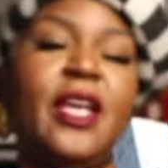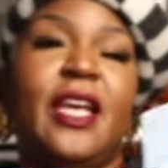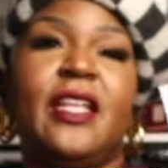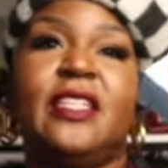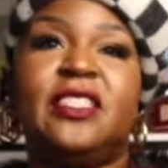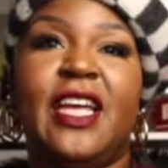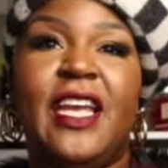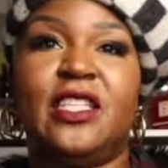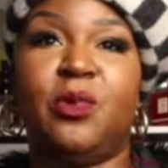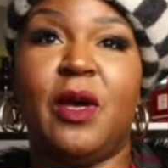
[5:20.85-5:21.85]
in the
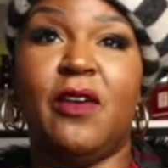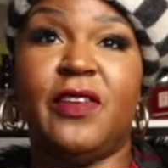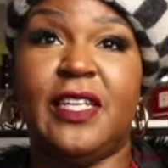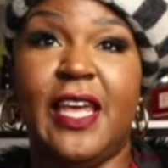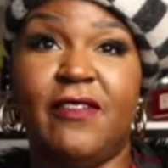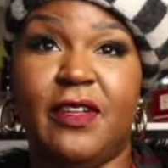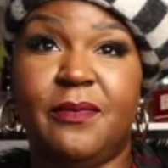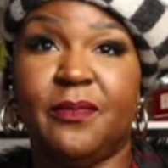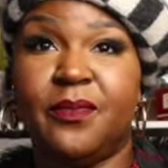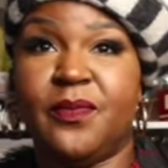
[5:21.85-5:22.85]
shade 1211.
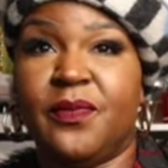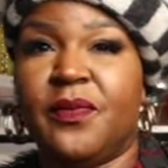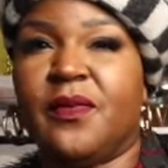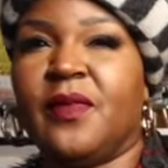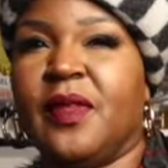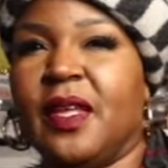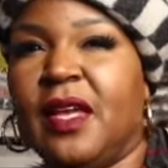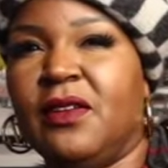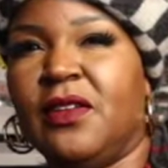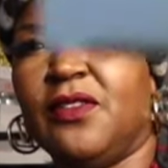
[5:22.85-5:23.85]
I
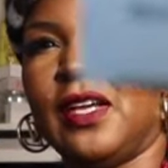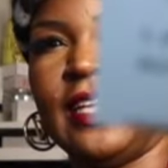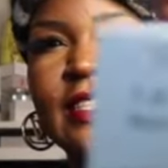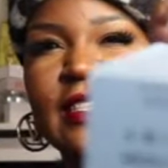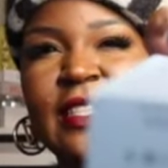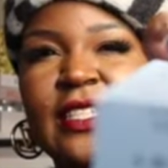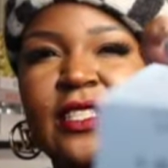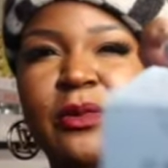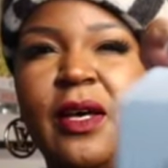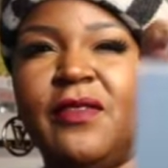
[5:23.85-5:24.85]
don't know if you guys can see this
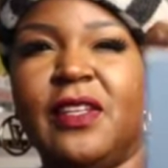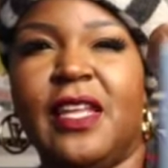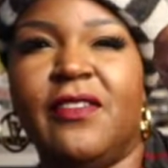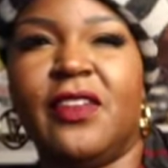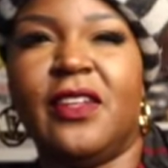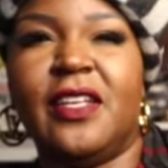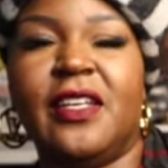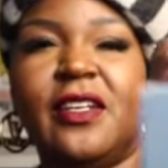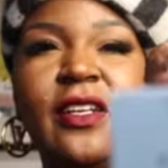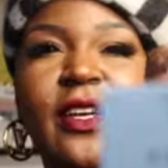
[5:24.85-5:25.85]
1211 on
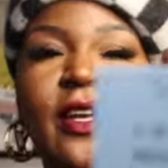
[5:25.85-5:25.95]
here,